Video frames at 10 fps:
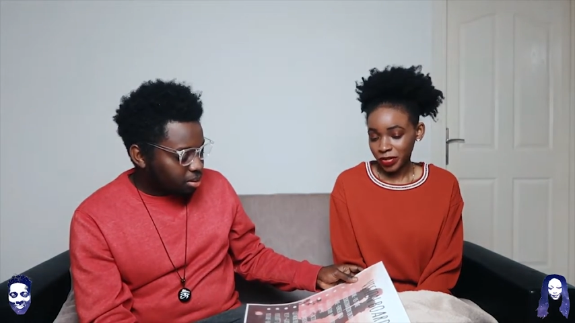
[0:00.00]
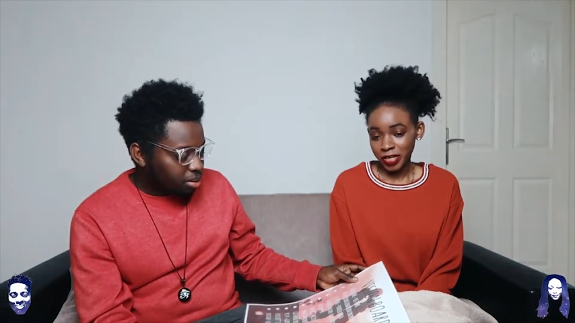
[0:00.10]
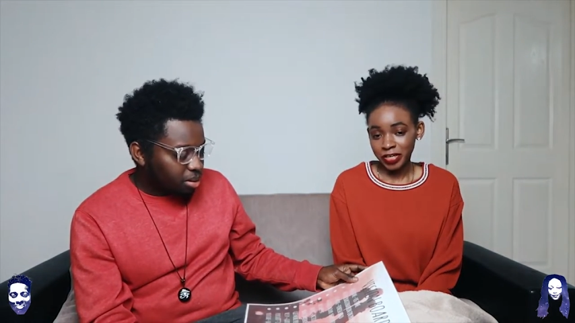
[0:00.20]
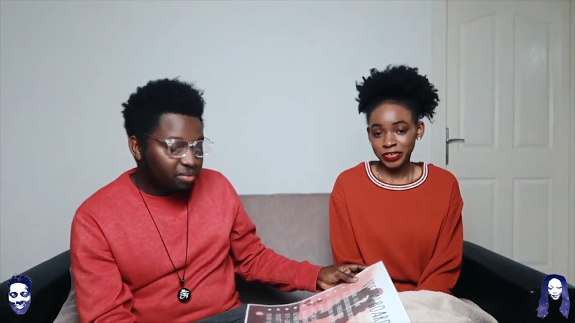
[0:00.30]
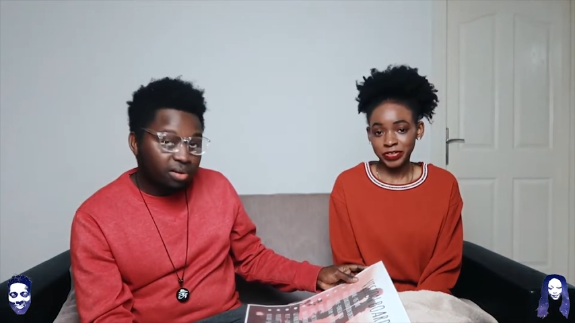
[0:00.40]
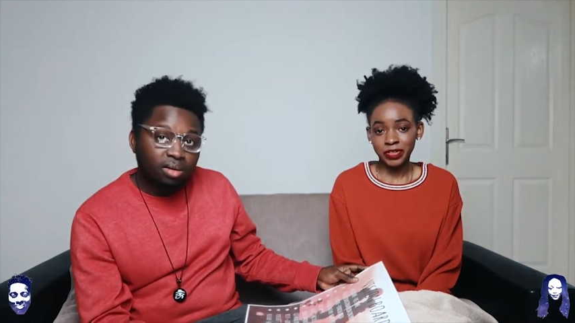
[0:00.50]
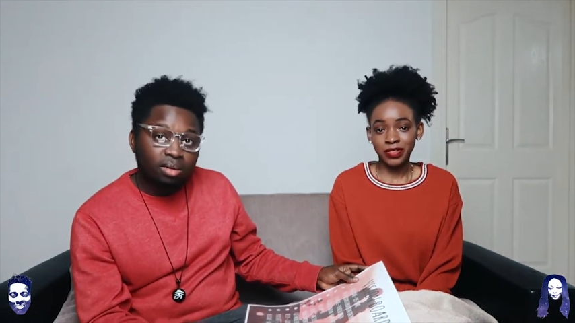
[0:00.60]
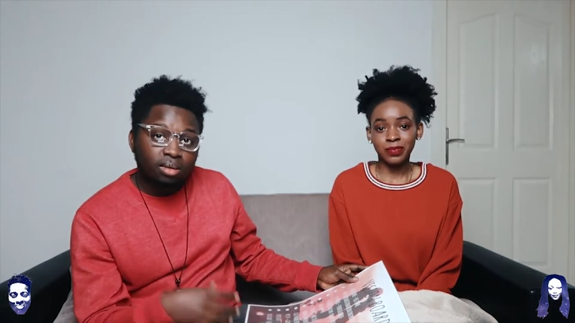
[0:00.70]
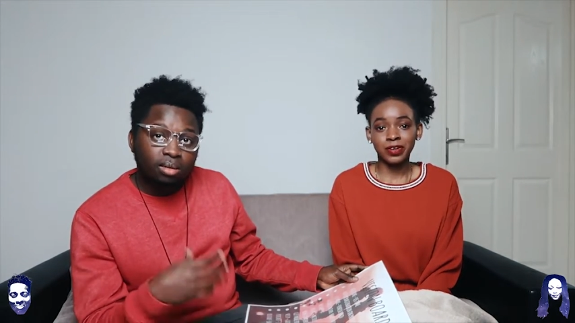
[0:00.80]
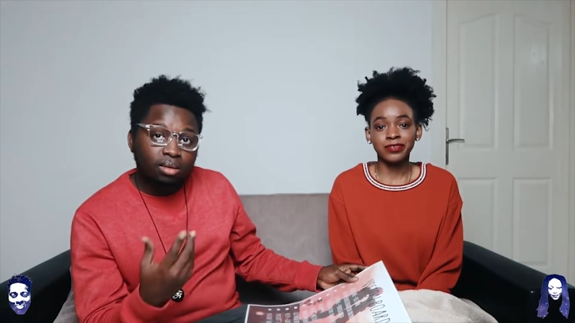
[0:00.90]
Speaker 1: or
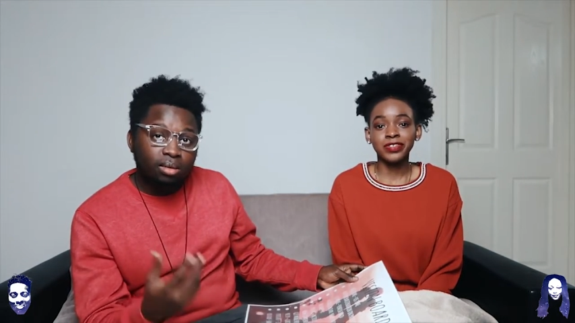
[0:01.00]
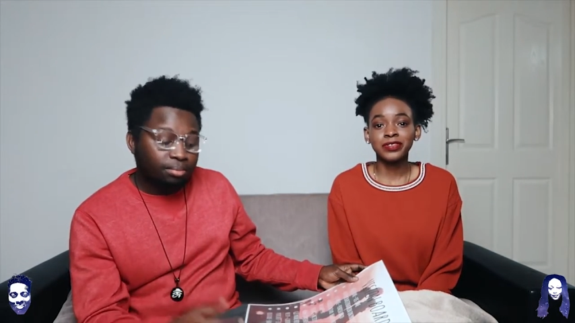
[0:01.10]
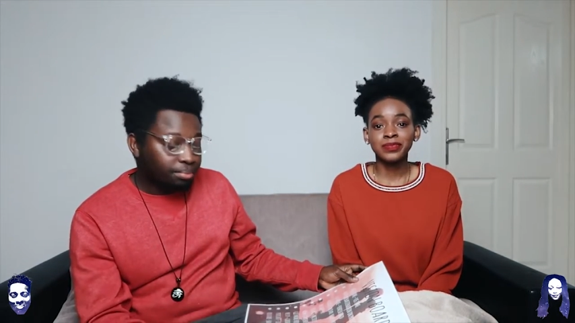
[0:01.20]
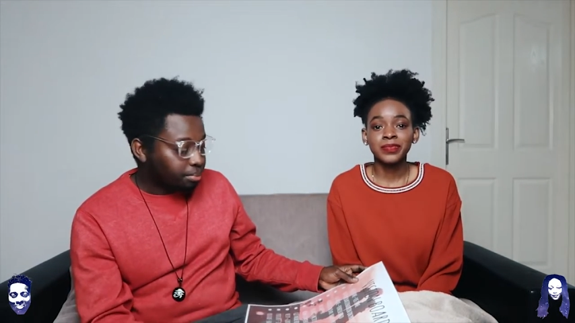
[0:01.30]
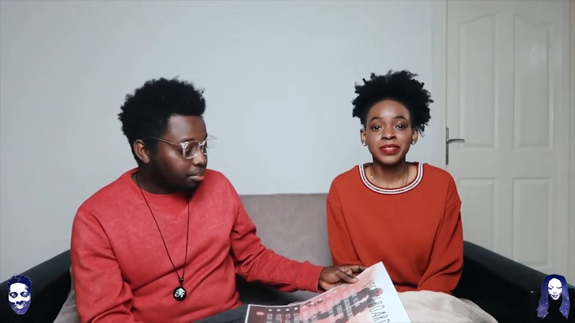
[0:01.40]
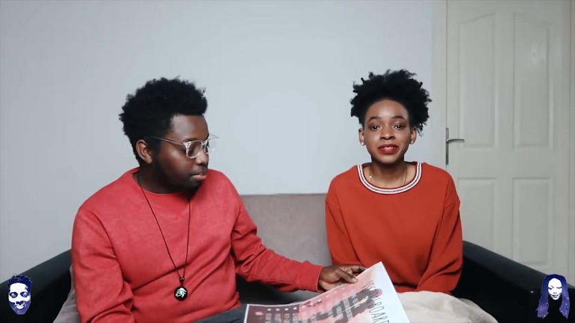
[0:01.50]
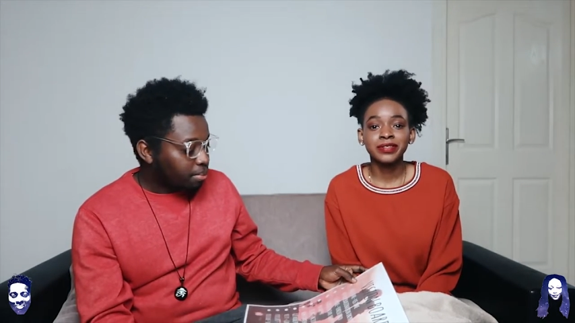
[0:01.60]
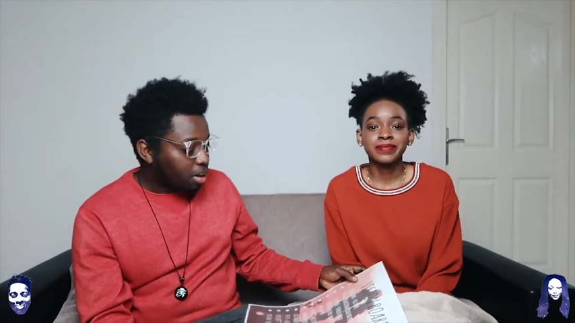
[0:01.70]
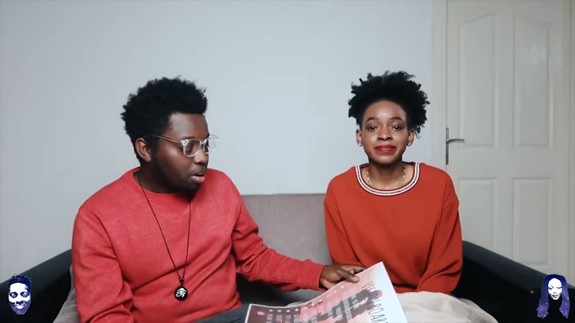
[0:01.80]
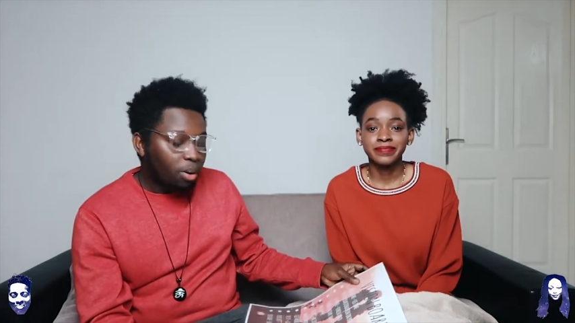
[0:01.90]
even
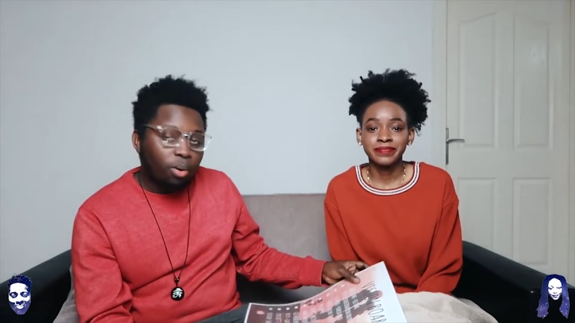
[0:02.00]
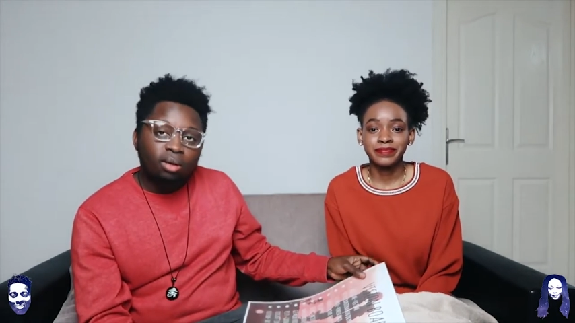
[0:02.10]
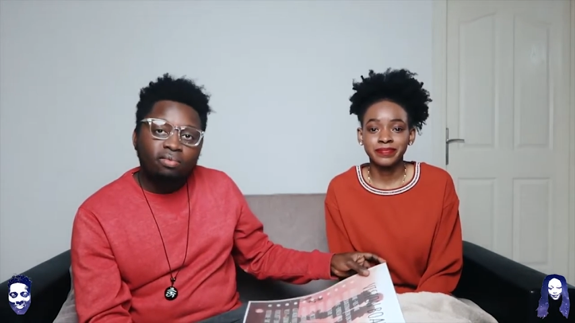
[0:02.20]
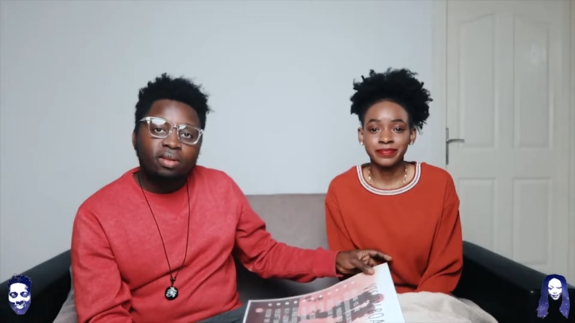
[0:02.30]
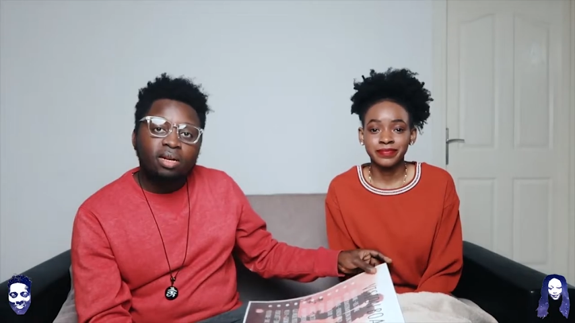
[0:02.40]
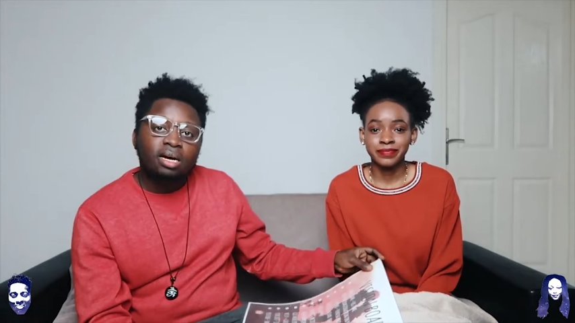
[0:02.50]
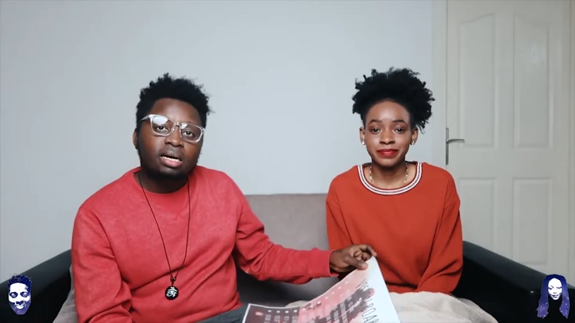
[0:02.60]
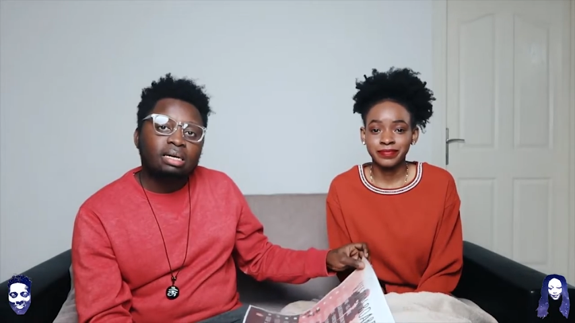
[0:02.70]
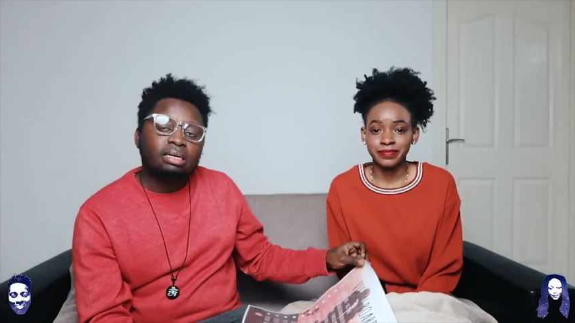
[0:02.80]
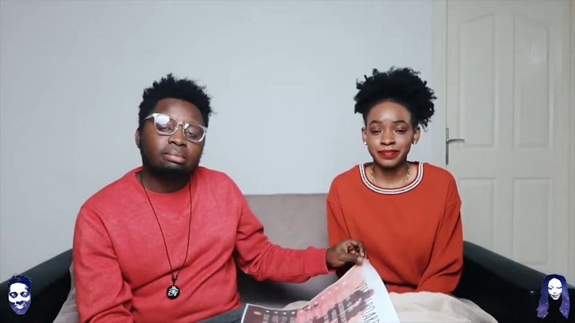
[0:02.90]
or even
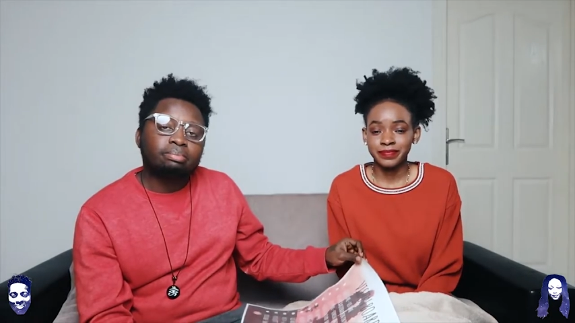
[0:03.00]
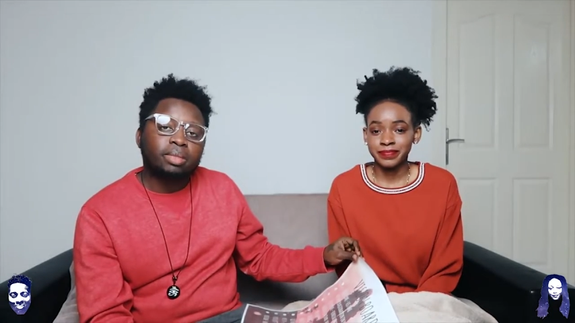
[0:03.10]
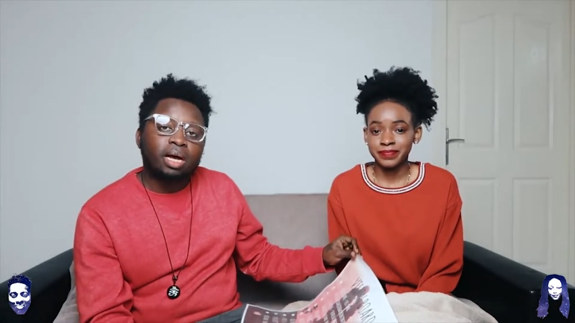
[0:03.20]
uh,